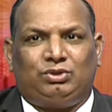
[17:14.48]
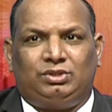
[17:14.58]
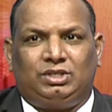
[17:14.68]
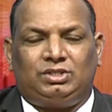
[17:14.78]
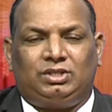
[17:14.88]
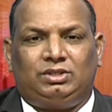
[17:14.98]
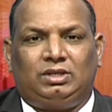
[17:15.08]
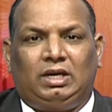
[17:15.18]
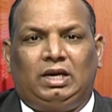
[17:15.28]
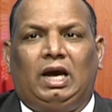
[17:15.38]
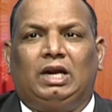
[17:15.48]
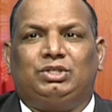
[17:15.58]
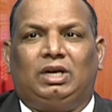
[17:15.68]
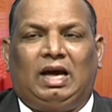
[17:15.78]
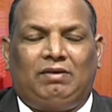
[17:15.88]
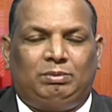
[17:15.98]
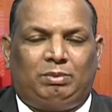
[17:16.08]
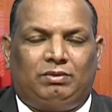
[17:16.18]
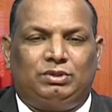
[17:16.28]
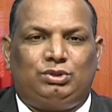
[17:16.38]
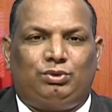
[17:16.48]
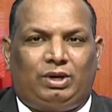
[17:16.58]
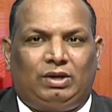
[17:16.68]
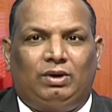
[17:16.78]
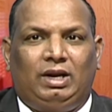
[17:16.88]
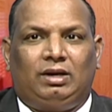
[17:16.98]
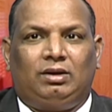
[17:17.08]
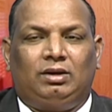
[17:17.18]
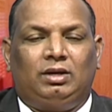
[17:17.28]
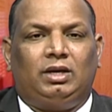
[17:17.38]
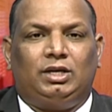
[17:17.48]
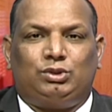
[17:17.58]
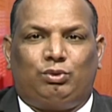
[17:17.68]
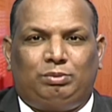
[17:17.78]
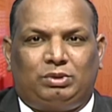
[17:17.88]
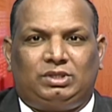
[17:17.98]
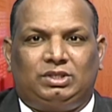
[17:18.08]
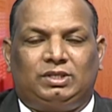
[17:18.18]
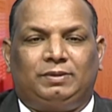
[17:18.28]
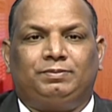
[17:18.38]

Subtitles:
justice and shall have the powers to regulate its own procedure.